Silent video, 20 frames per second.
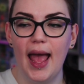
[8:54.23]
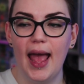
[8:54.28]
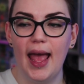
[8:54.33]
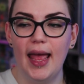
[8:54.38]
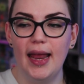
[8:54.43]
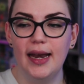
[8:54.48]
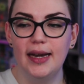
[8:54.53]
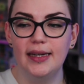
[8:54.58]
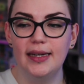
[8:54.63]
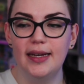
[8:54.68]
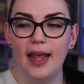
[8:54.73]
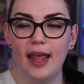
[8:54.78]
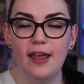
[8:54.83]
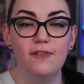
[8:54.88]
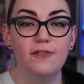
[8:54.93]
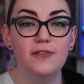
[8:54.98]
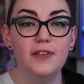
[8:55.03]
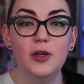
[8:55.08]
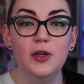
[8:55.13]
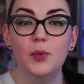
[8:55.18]
and a
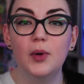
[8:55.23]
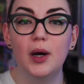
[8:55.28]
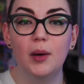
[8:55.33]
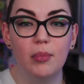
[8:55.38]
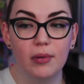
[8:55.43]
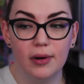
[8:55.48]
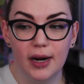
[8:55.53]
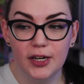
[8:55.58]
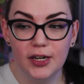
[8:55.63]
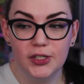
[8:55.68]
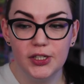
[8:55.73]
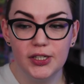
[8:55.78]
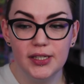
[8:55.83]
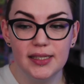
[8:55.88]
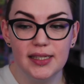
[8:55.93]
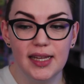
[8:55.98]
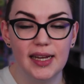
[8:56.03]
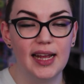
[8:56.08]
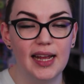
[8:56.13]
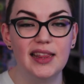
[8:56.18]
few
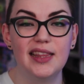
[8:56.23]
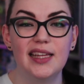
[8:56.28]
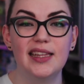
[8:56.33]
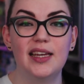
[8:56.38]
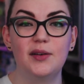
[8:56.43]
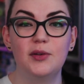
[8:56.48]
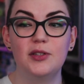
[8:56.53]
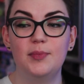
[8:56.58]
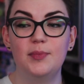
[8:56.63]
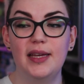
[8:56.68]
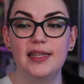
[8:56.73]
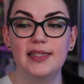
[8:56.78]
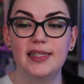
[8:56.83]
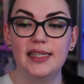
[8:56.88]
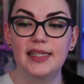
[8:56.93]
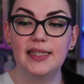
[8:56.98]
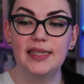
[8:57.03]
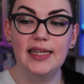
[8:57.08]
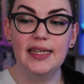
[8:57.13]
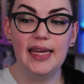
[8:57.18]
brushes, and I think that was
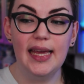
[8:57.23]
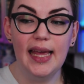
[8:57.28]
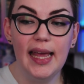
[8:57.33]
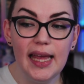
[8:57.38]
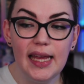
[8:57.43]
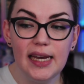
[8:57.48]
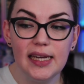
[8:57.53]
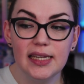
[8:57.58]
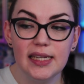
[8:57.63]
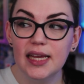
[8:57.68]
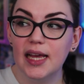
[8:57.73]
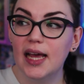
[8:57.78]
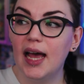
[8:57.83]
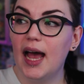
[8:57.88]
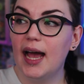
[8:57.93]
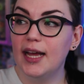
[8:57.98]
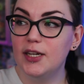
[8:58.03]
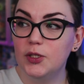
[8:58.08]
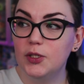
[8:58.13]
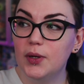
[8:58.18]
basically it.
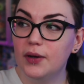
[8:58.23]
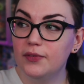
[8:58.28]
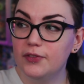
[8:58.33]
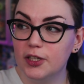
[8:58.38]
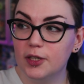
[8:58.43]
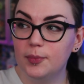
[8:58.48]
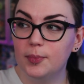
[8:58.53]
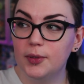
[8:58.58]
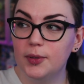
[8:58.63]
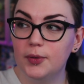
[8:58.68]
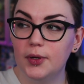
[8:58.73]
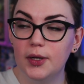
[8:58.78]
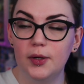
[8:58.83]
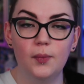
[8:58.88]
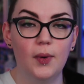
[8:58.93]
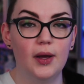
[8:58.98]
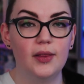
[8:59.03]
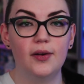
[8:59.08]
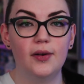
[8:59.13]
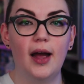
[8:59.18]
I do have
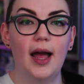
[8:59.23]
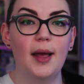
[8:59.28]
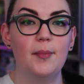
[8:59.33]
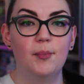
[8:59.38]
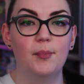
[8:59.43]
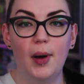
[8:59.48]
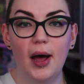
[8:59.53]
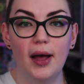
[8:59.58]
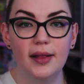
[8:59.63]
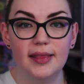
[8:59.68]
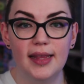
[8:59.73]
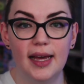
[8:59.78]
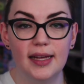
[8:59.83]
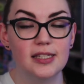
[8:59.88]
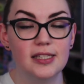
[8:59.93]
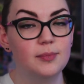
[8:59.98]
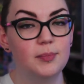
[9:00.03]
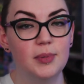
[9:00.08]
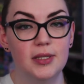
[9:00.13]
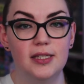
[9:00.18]
Turpenoid, whether I bought
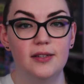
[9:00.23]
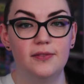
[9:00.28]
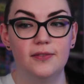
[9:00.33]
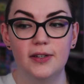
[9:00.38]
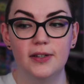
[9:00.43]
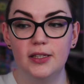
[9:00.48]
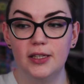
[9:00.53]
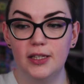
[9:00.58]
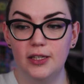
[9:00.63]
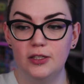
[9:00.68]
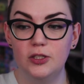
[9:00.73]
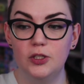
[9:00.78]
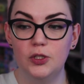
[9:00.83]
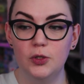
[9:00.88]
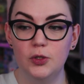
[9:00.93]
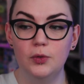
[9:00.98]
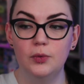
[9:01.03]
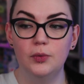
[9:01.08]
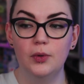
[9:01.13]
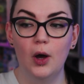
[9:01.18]
that specifically
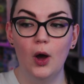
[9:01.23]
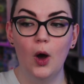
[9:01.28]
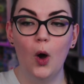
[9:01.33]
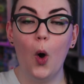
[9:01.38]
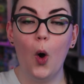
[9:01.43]
to